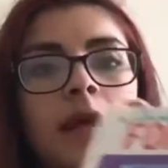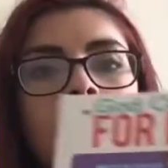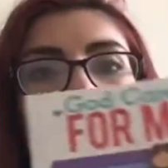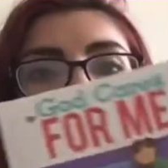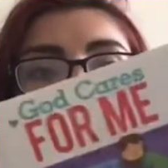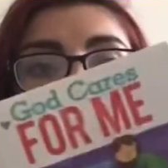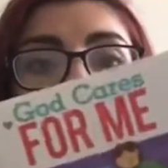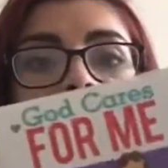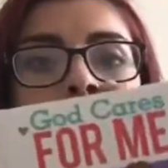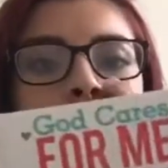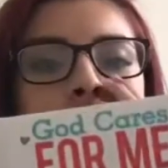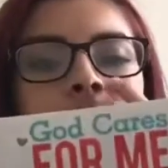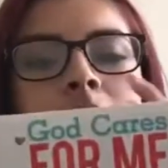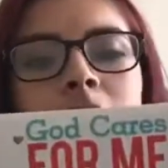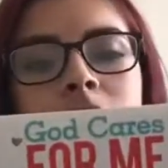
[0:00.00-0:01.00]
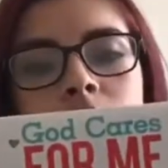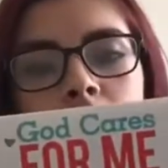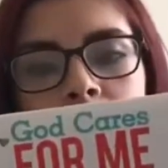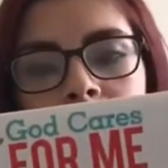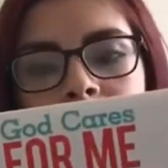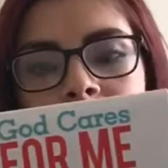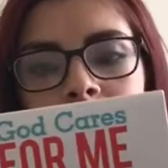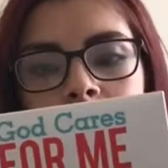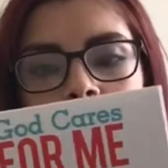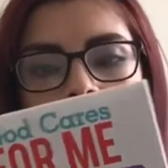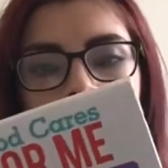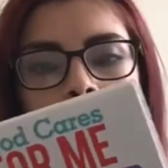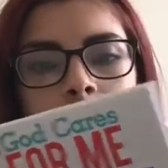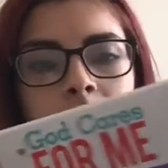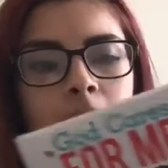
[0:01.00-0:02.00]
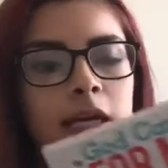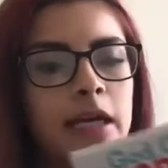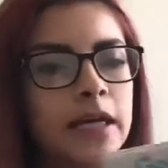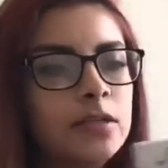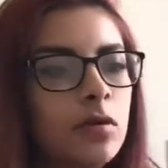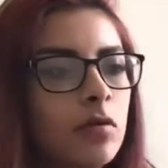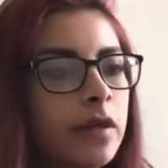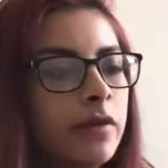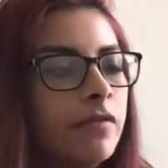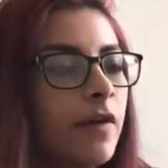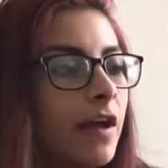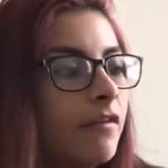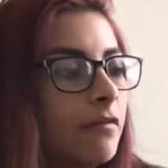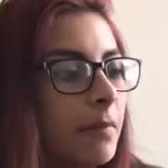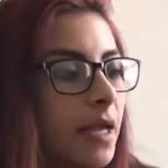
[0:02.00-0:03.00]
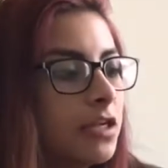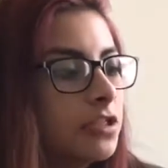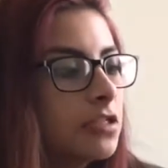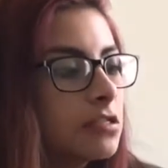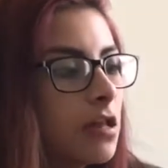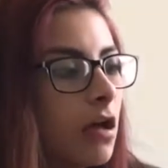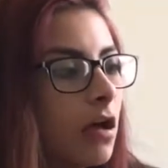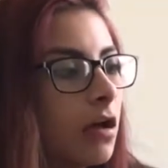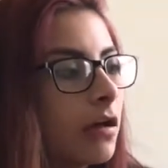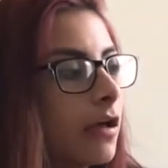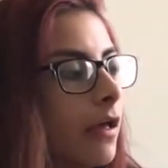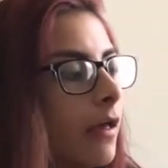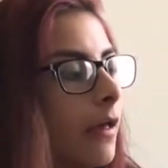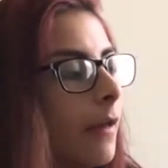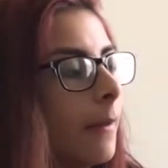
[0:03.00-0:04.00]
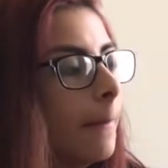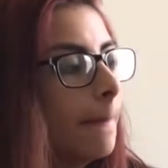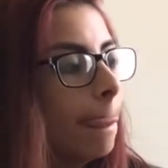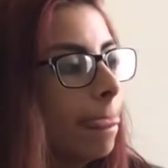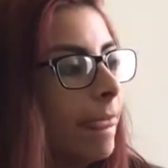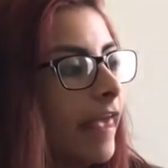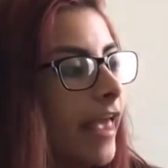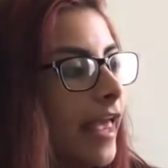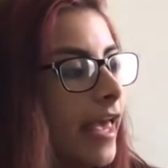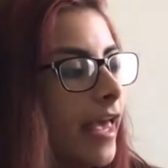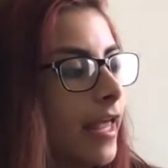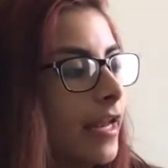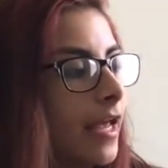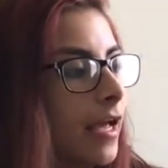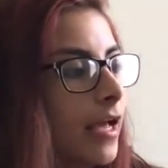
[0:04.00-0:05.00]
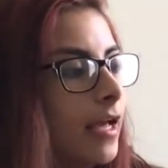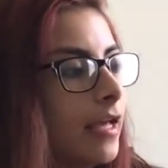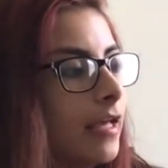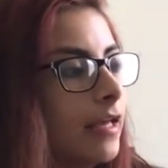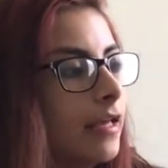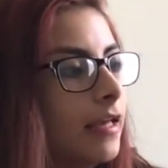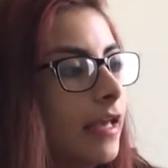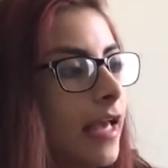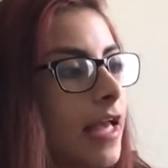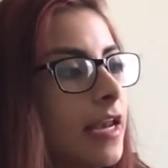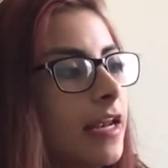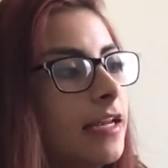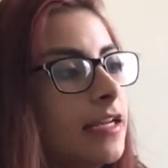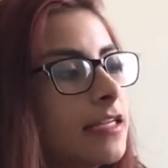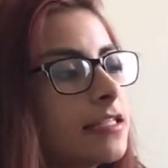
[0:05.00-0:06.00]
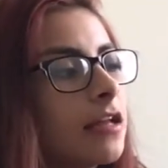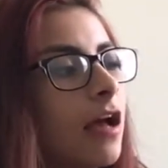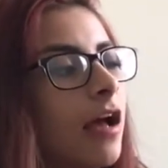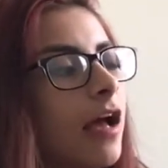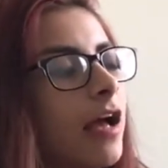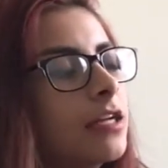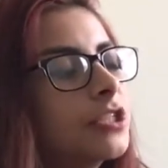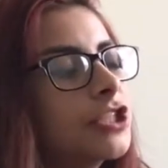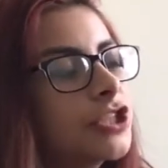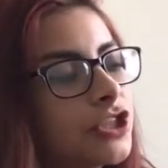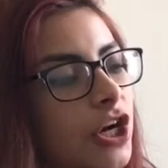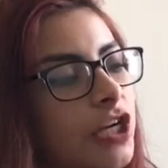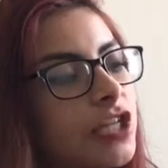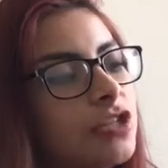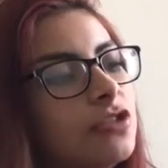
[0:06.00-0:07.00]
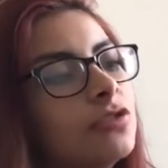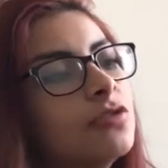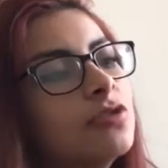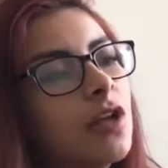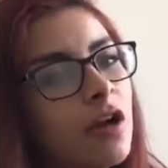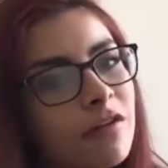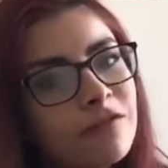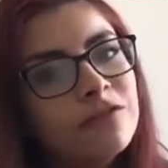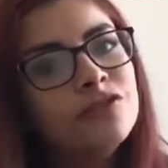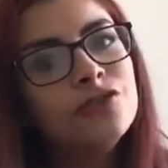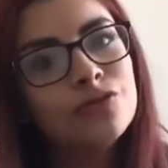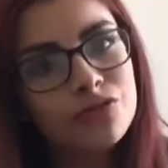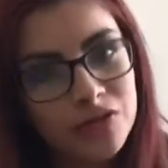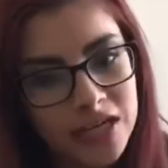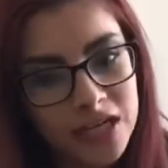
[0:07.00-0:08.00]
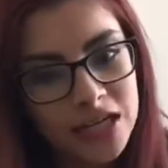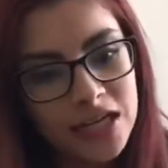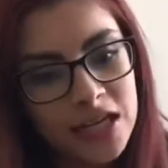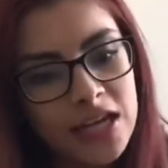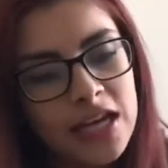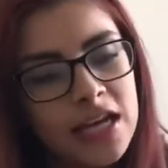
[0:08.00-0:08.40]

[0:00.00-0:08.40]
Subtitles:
book. It says God Cares for Me. It's only 5 pages long, and Hayden is starting to love to read.